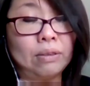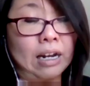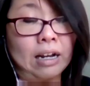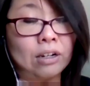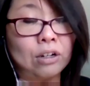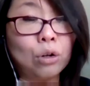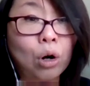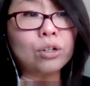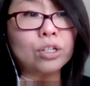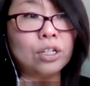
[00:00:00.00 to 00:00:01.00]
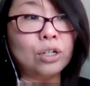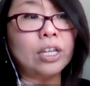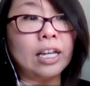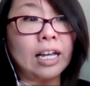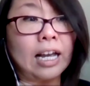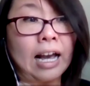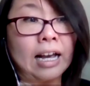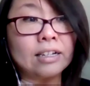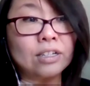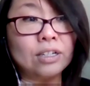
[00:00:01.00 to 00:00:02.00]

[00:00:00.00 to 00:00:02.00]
that are not looking at,